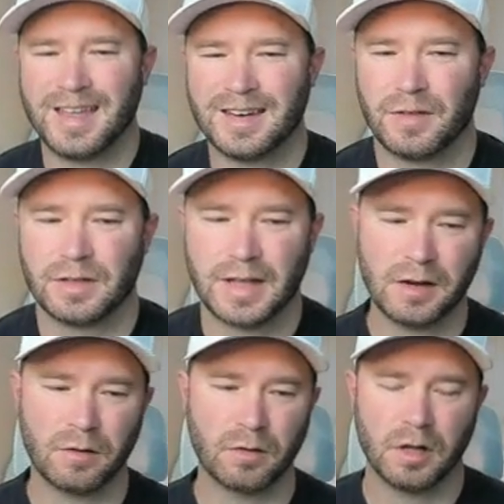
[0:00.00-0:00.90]
end of this
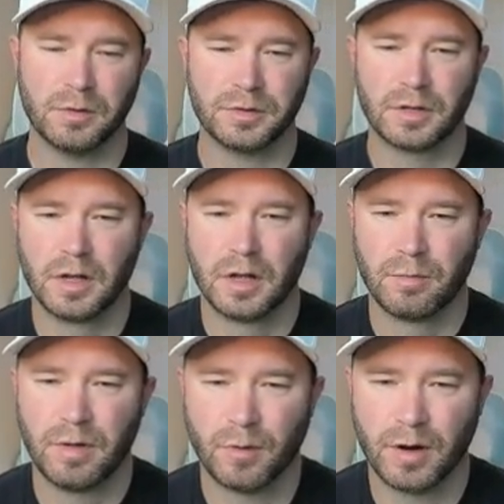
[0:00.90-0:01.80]
candle close
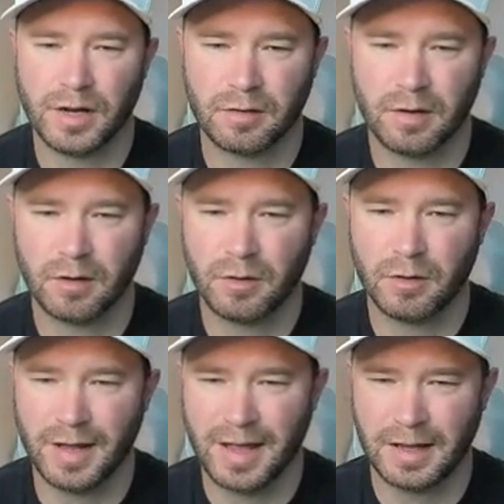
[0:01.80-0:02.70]
before entering or
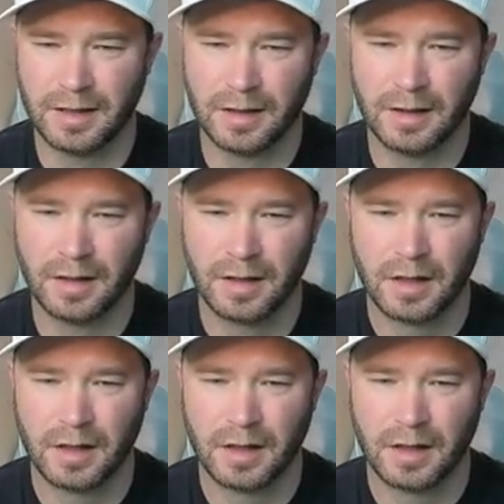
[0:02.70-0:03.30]
doing anything.